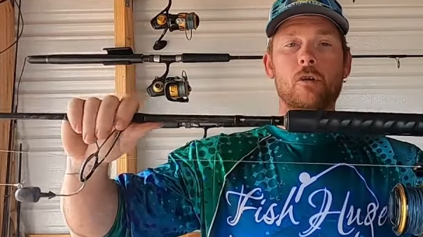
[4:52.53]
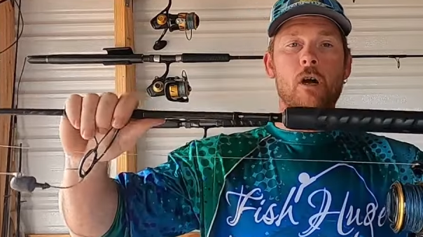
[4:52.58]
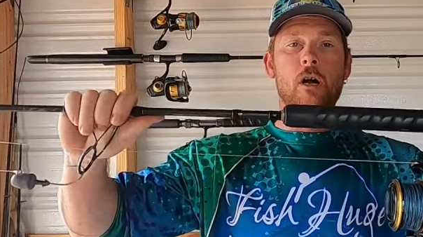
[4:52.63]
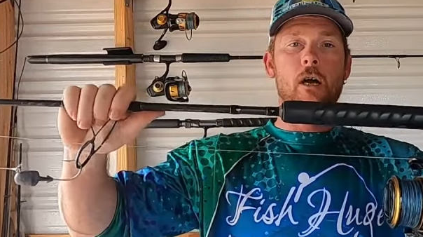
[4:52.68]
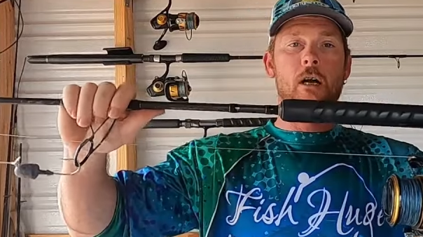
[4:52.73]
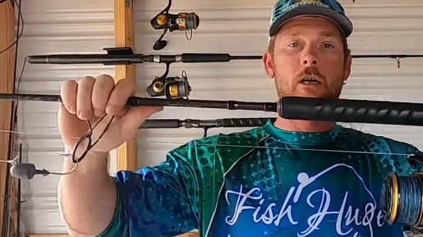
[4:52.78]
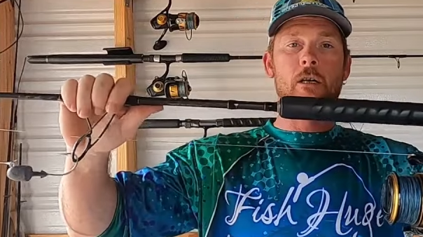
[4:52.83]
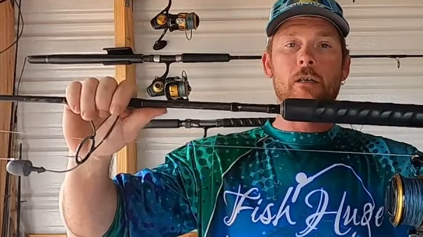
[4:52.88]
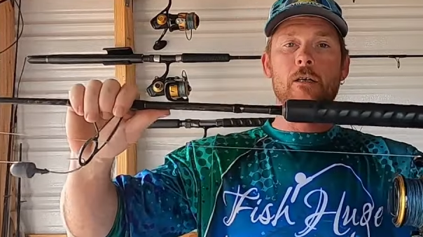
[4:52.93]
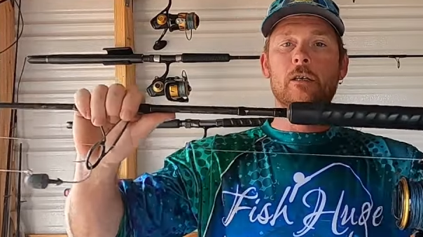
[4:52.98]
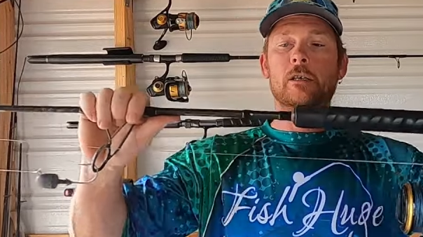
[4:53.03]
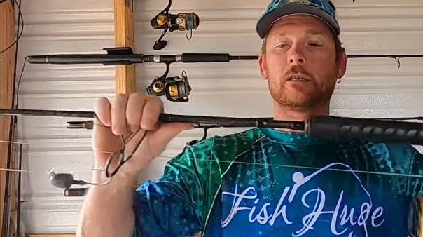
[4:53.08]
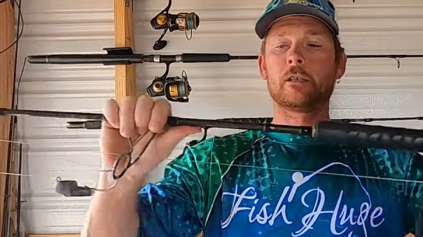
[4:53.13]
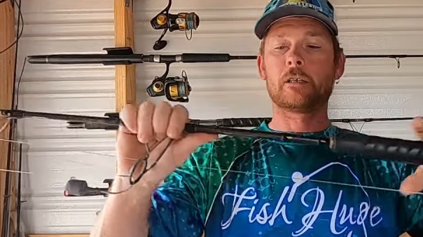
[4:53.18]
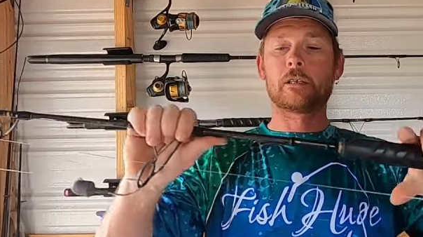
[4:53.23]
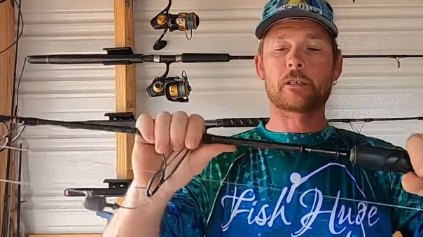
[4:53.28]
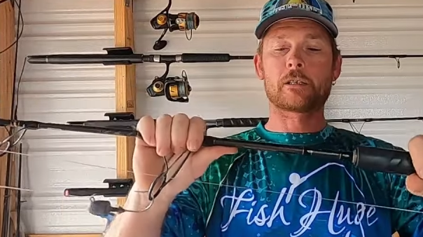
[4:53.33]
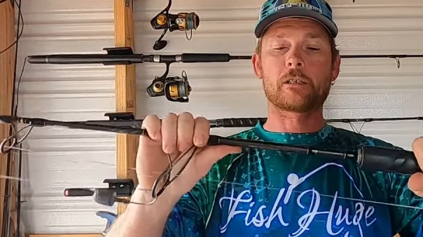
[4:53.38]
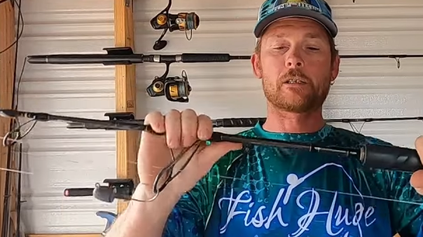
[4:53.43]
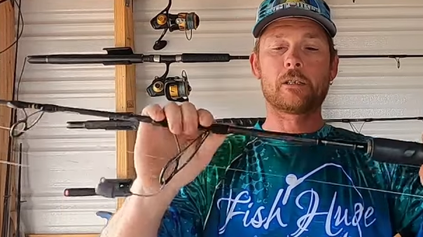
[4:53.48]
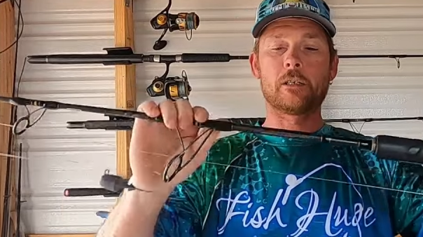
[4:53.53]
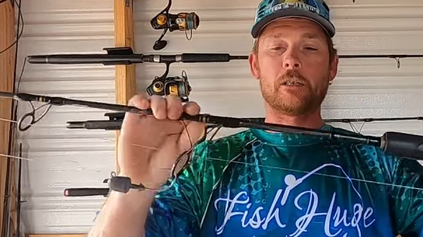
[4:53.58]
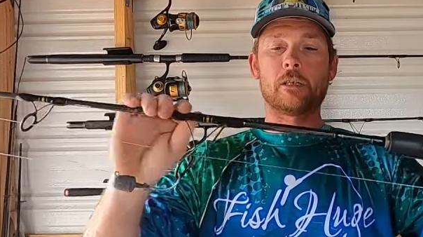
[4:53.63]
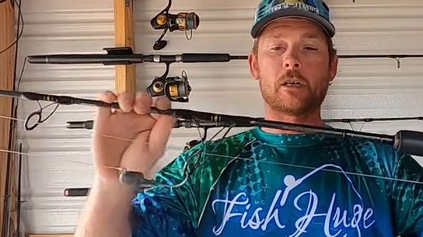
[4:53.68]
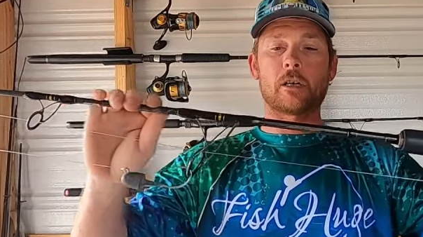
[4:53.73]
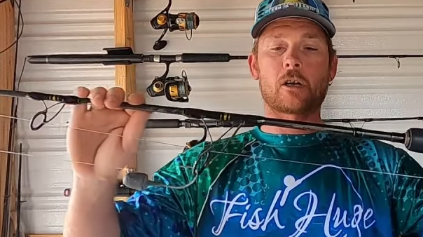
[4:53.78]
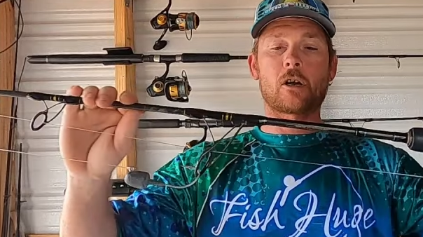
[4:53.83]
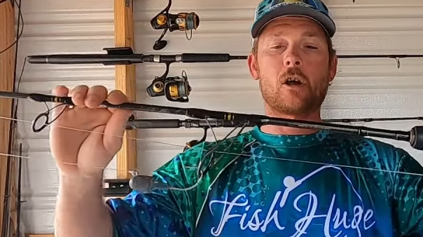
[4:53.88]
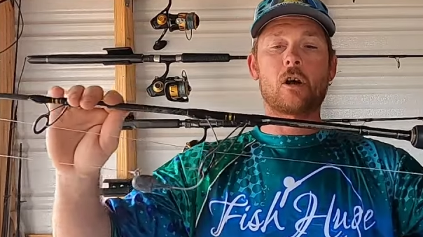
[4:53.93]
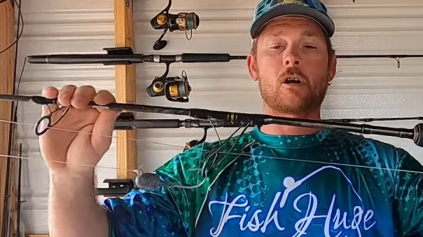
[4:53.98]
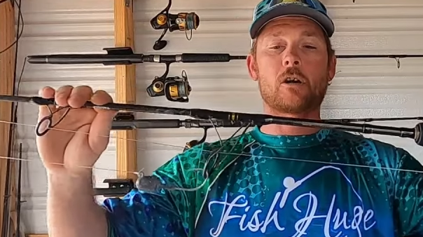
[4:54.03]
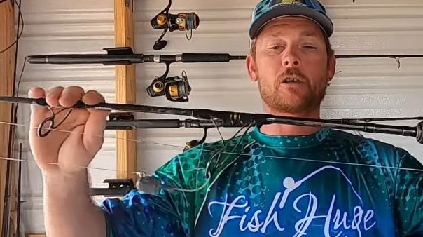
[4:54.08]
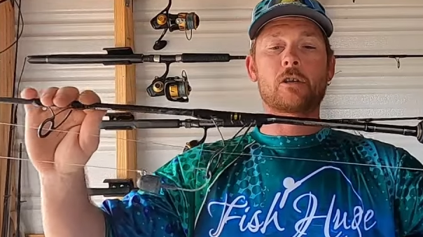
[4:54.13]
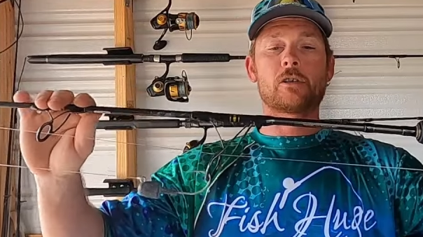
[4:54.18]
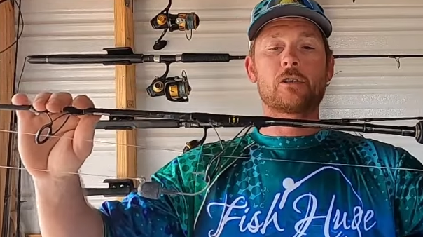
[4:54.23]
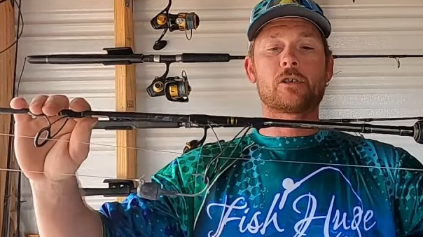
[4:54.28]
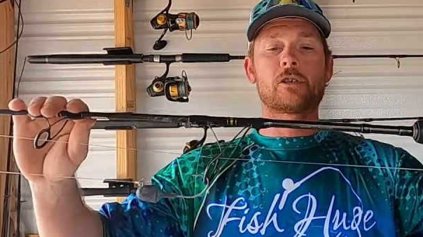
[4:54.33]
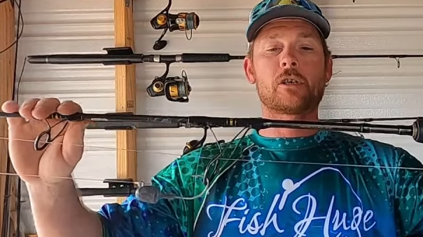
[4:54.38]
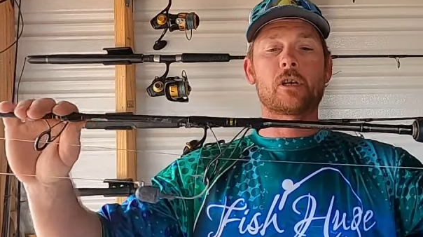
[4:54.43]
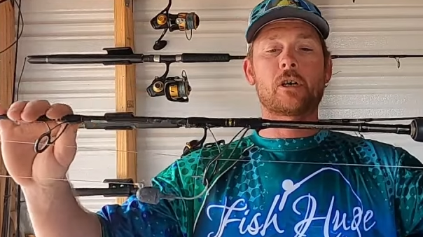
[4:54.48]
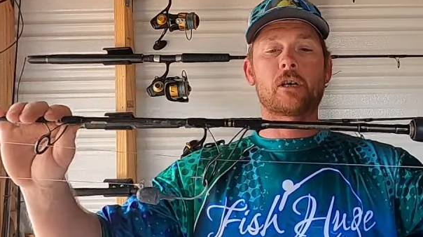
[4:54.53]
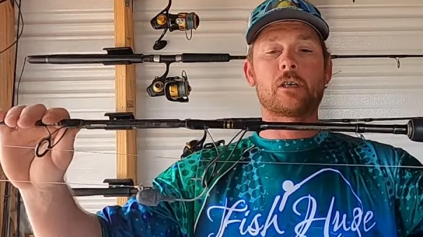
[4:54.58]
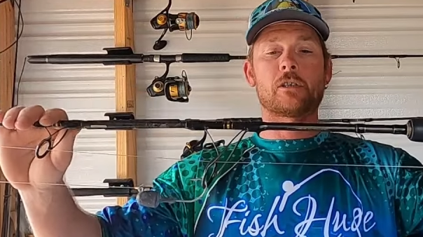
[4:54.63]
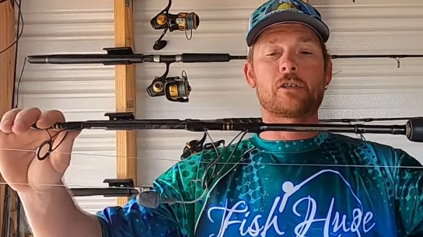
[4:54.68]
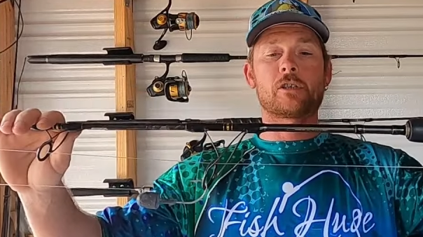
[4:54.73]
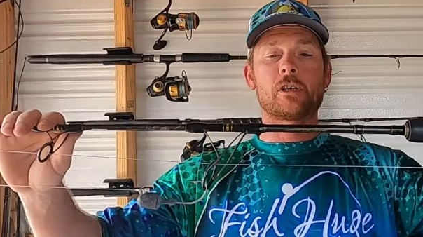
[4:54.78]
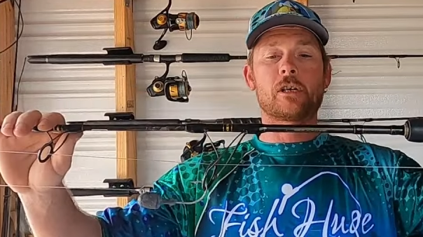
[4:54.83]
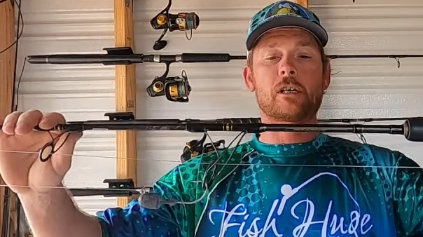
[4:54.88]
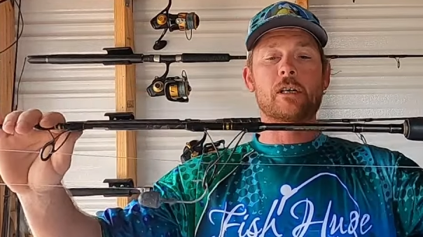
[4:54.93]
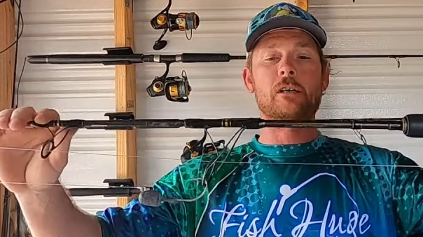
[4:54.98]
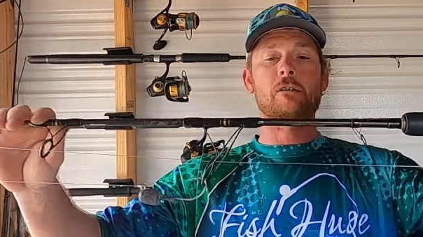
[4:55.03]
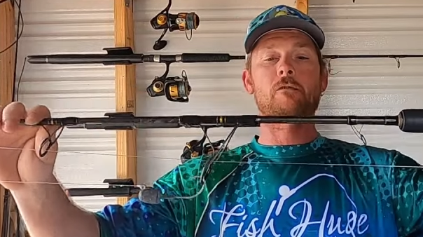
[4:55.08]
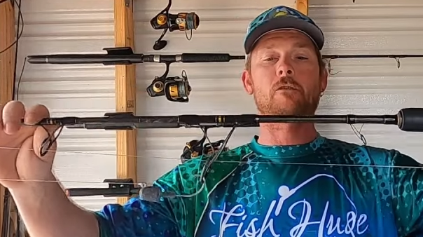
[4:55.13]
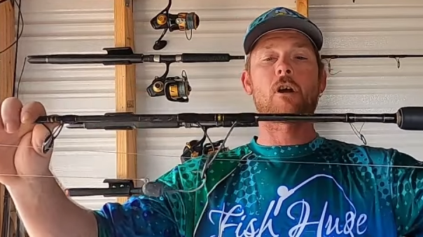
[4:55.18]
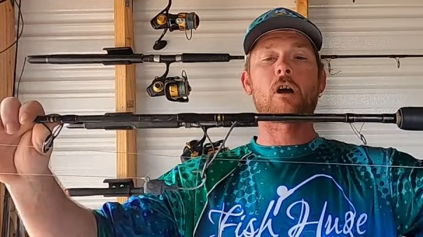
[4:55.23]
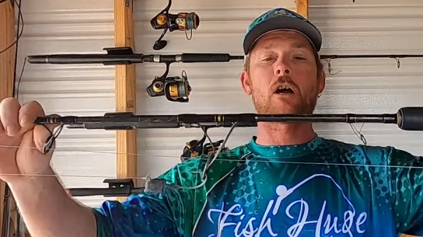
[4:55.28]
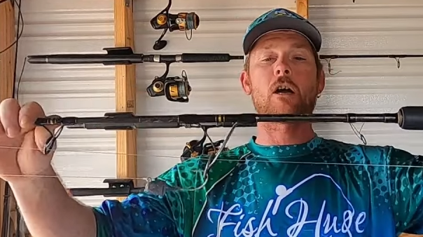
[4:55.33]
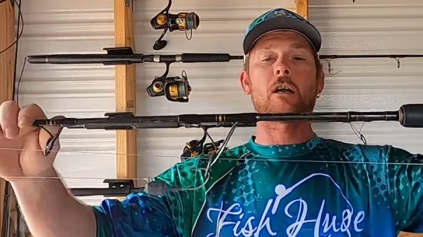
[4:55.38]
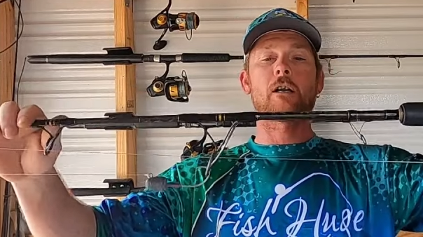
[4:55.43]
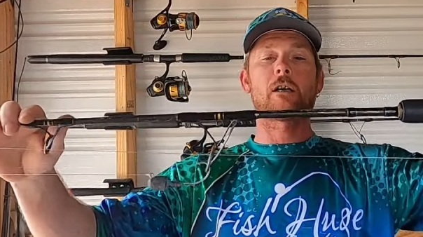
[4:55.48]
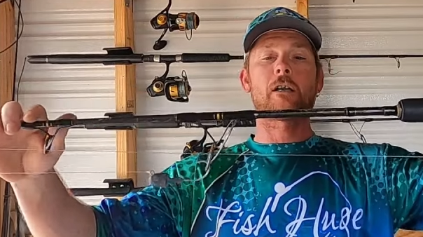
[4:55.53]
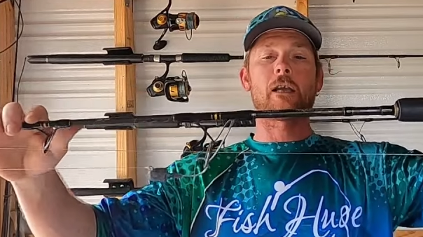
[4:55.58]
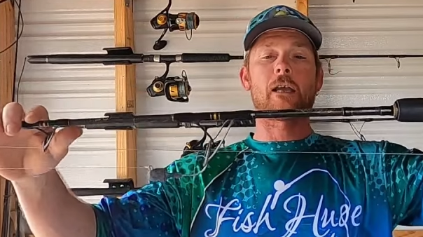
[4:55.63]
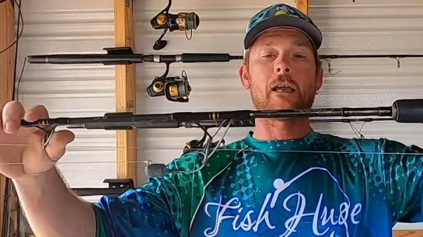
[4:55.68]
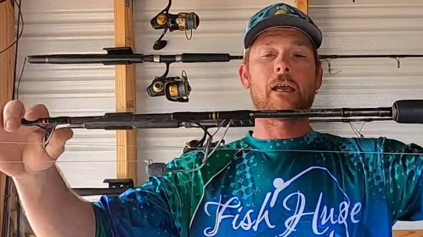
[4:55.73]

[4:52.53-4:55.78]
rod. This is the Carnage jigging rod,